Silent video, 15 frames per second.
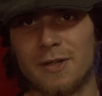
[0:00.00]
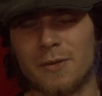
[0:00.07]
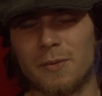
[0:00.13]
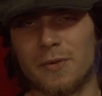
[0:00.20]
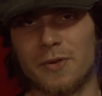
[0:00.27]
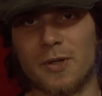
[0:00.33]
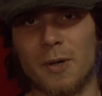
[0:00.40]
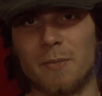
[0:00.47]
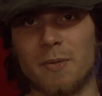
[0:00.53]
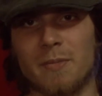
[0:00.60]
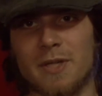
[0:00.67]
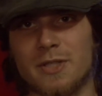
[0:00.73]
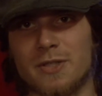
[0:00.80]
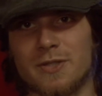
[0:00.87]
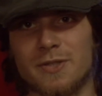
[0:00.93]
with no
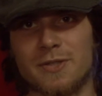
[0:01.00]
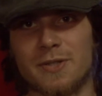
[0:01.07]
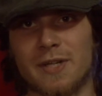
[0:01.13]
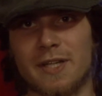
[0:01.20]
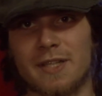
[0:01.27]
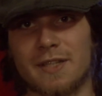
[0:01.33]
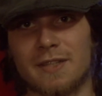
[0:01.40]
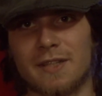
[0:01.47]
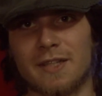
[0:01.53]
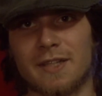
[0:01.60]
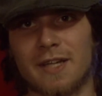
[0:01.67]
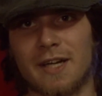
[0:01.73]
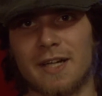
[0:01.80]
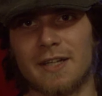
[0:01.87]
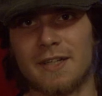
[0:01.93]
permissions or anything like
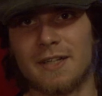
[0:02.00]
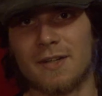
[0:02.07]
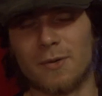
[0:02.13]
that,